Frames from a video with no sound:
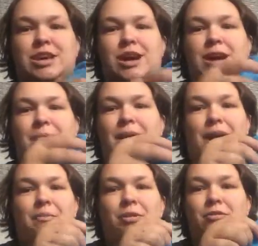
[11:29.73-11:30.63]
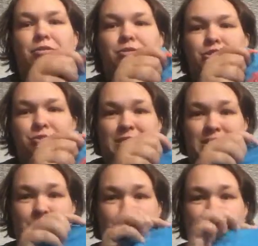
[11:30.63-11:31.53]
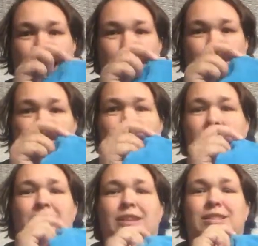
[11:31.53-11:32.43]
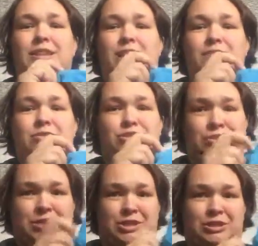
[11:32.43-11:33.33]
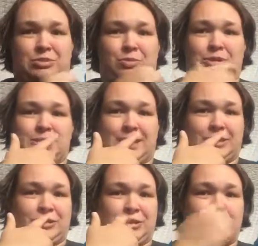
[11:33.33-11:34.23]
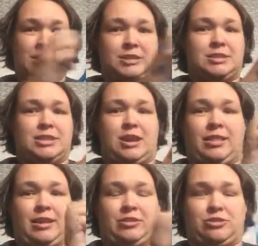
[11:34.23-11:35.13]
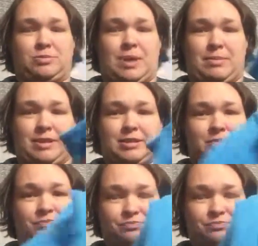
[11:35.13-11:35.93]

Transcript: I'm one of those crazy people who loves dressing newborns like they're humans, not like they're just babies.